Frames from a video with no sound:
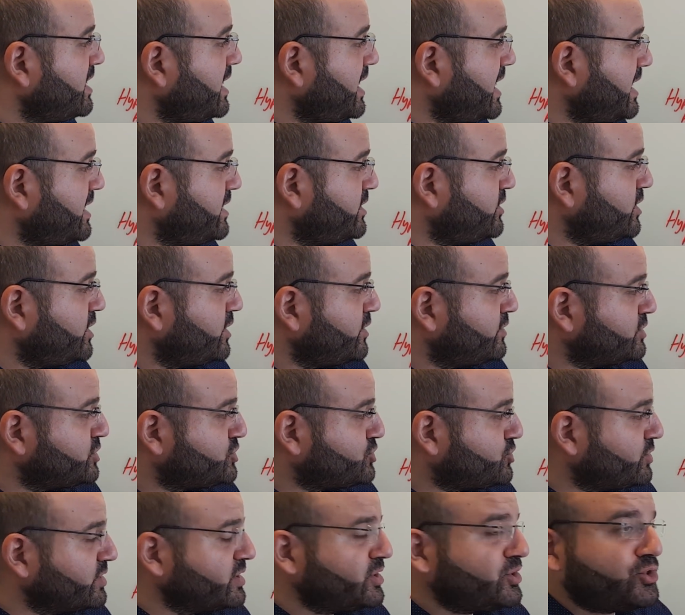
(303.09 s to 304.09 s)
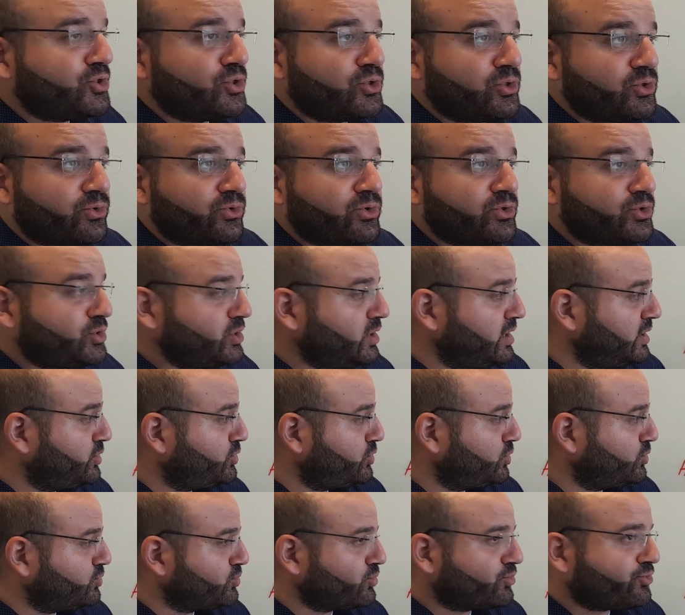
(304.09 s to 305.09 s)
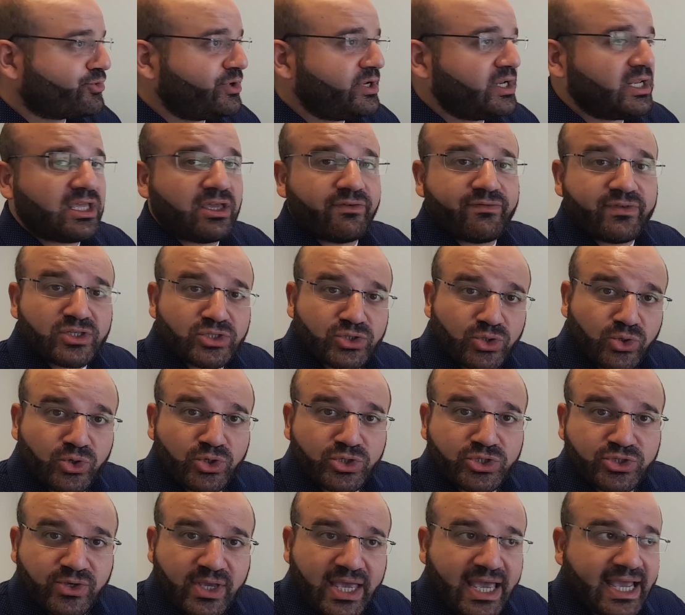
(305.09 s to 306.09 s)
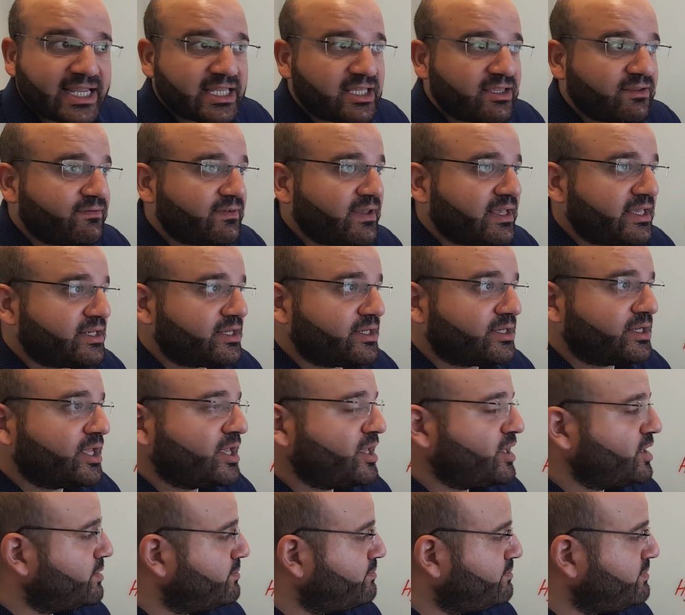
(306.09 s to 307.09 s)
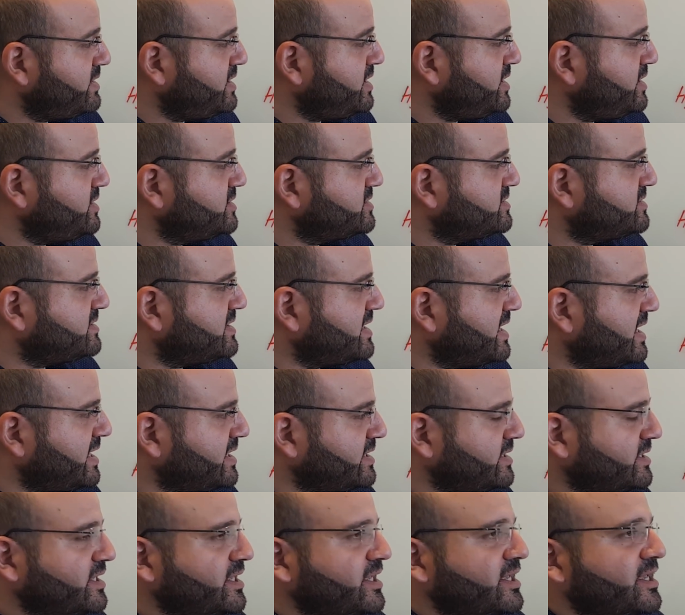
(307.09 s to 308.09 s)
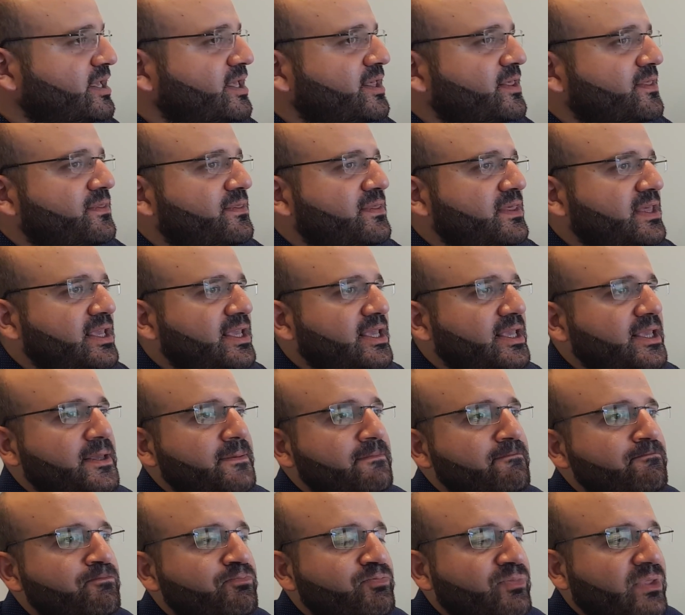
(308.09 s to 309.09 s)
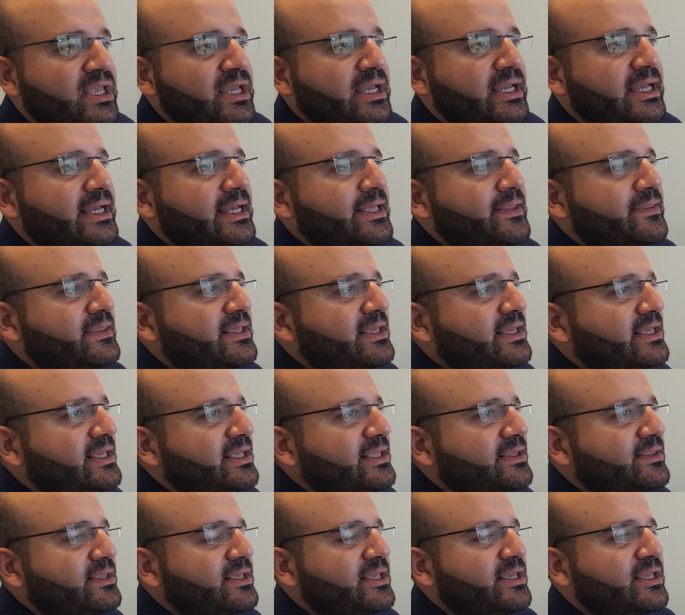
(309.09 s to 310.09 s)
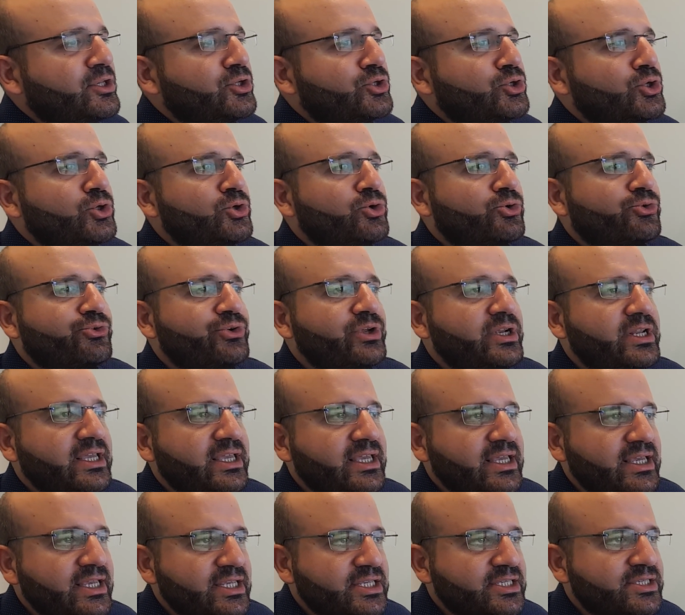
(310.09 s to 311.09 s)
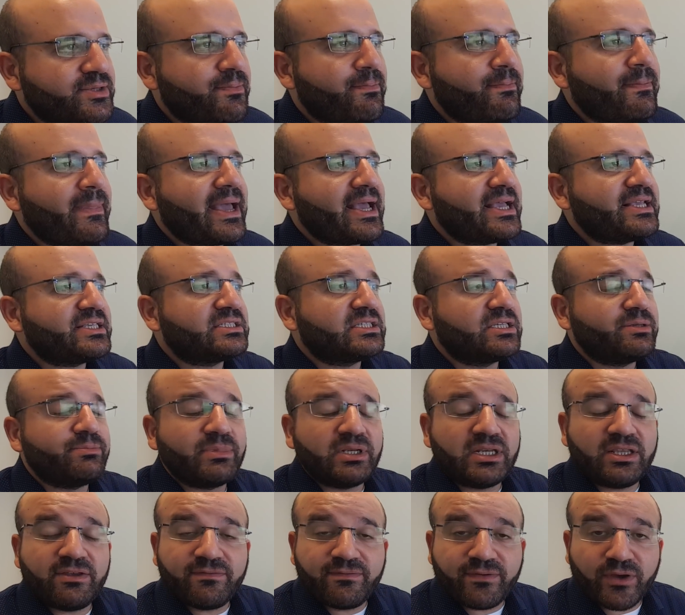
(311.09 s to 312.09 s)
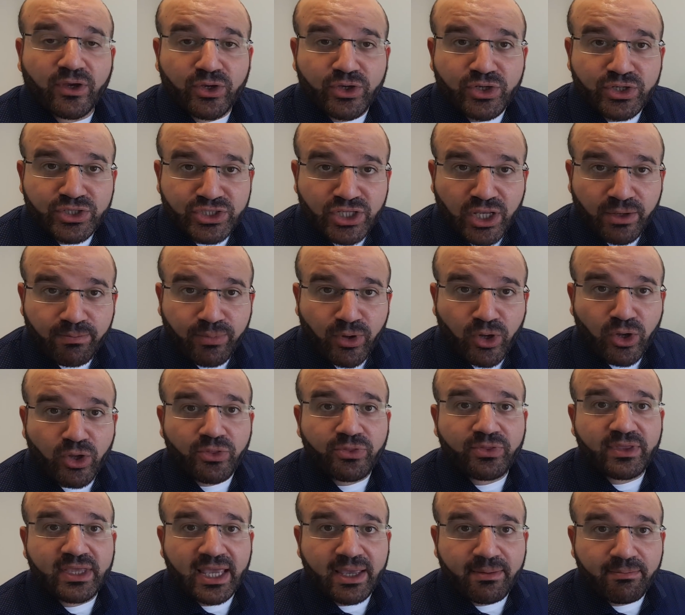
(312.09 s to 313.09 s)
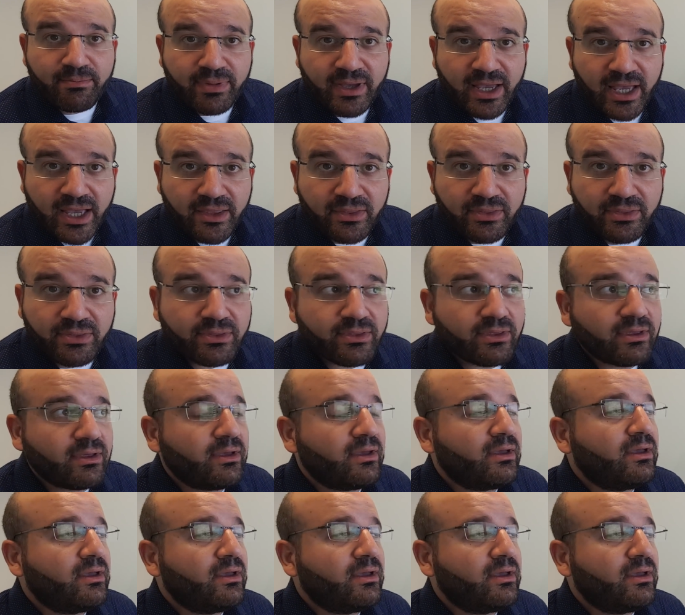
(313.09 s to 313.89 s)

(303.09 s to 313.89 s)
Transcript: And the strong internal critic, if it's also activated, means that the internal critic is maximally focused upon the empath.